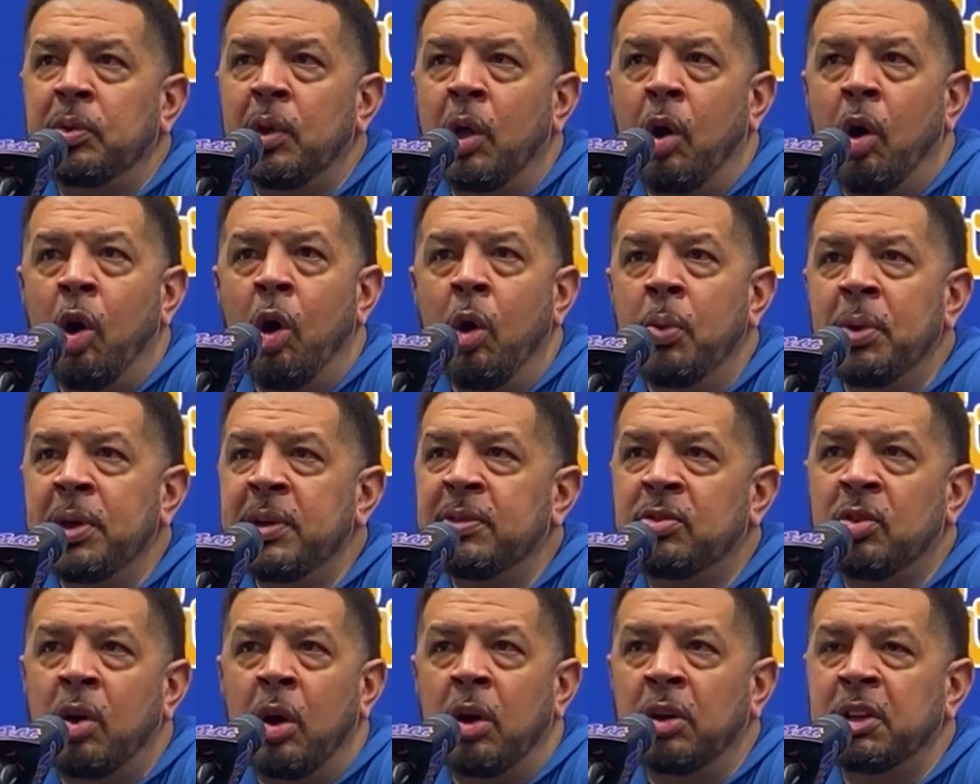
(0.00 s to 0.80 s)
All
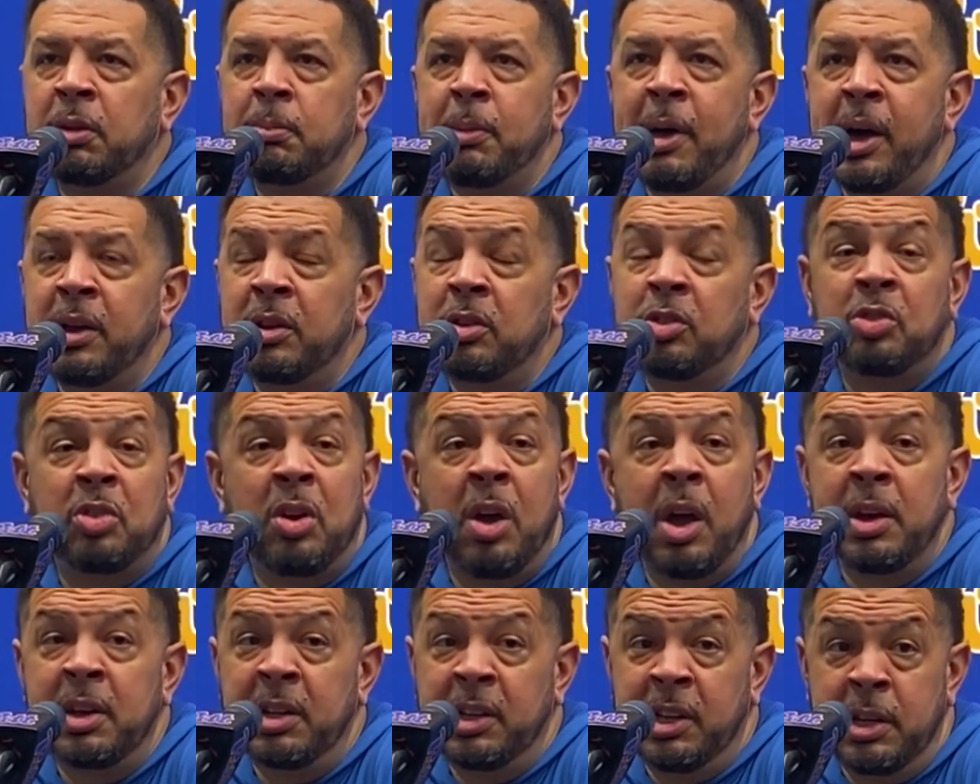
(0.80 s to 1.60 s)
we've talked about is
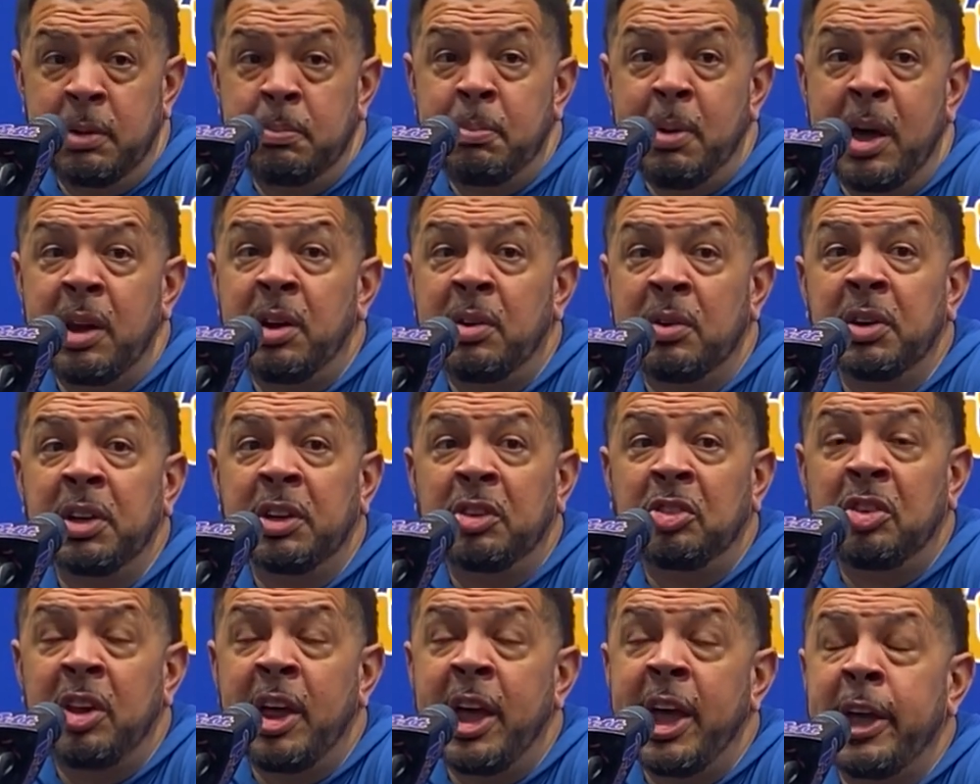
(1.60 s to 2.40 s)
trying to get better
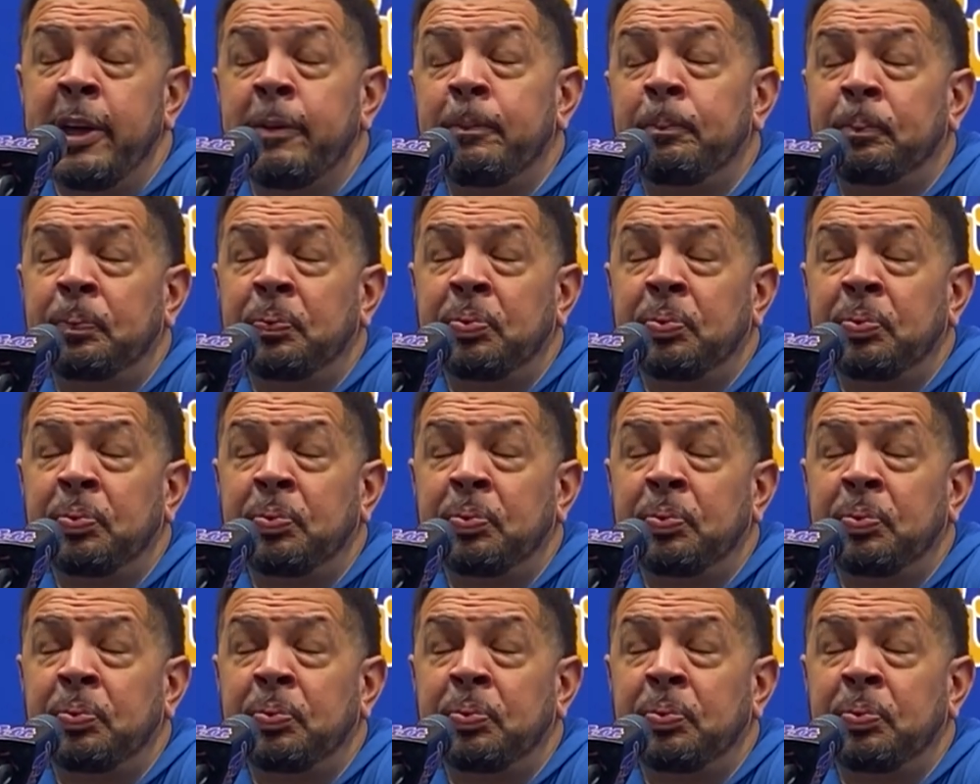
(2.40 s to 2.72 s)
each day.